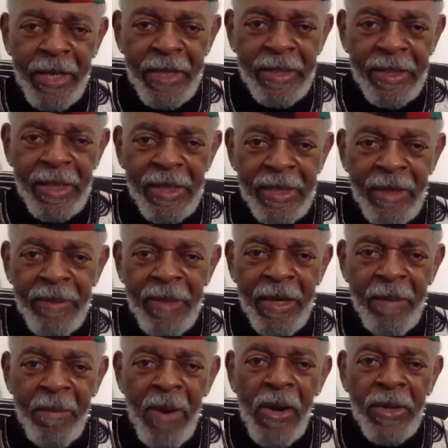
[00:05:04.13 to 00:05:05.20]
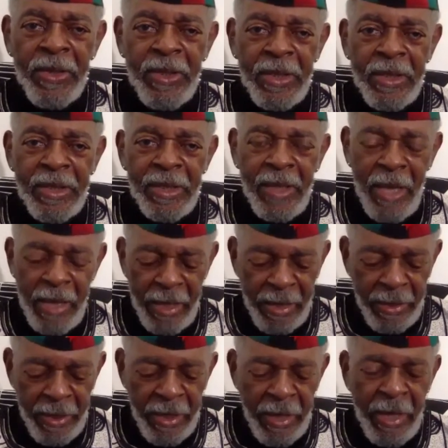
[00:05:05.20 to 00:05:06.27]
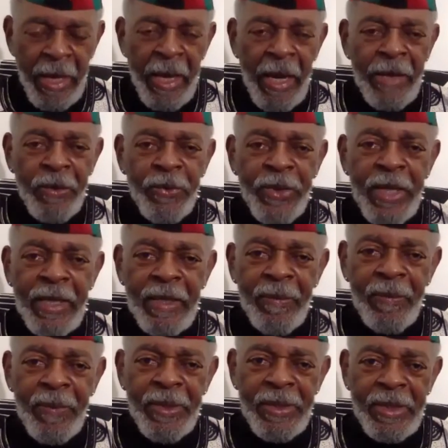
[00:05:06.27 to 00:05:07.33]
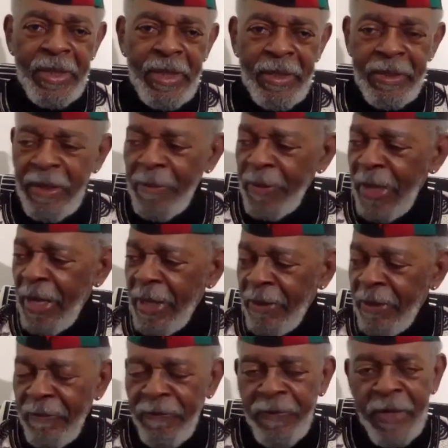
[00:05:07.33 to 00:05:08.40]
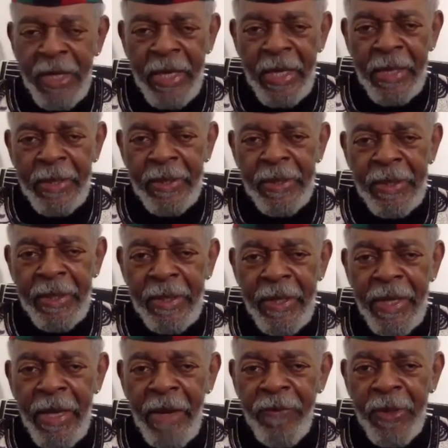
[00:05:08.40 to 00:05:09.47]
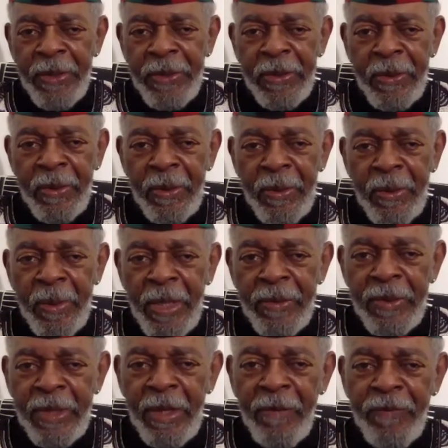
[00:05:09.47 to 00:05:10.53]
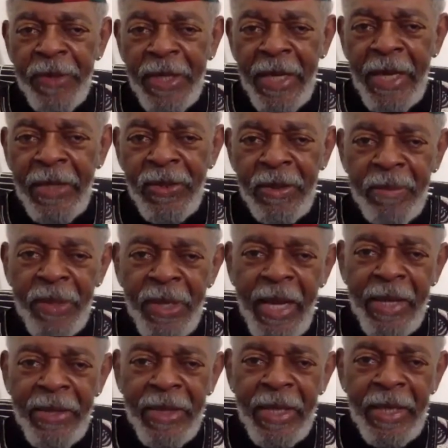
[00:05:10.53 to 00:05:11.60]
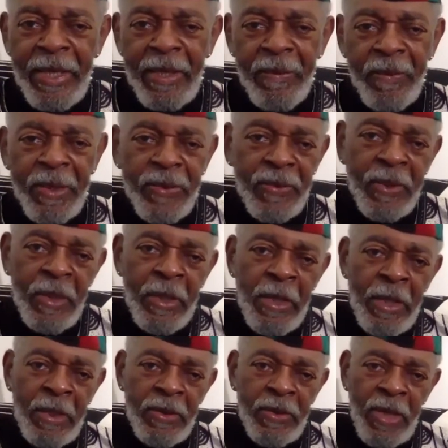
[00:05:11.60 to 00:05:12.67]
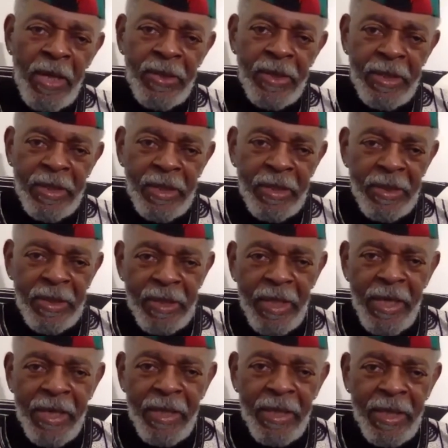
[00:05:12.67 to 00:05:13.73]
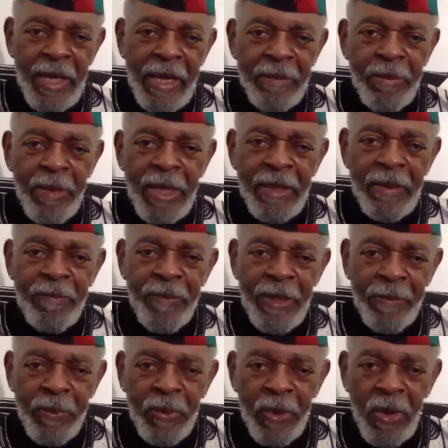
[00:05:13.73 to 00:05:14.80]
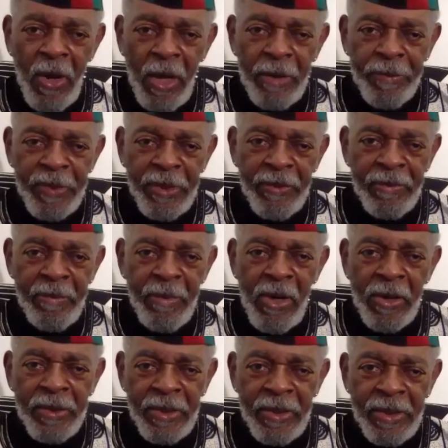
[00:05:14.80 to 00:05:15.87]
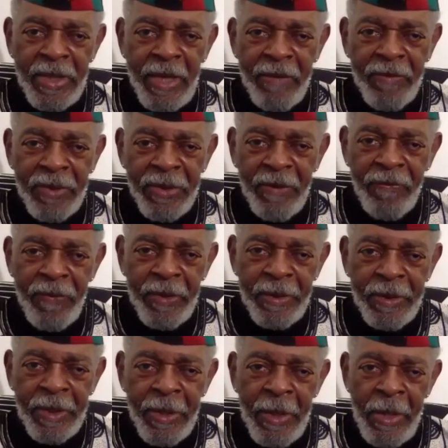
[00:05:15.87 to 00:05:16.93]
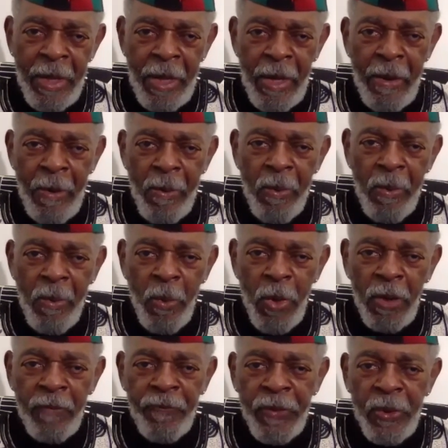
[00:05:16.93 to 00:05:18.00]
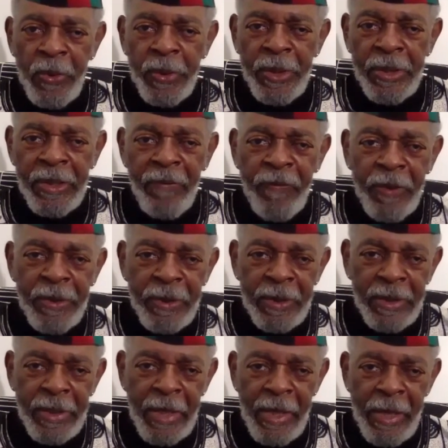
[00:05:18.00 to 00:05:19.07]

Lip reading: I can say is I'm not a Marxist. I don't think it was some kind of effort to self-negation, but I think it was just to say that many people who call themselves Marxists have a different worldview and a different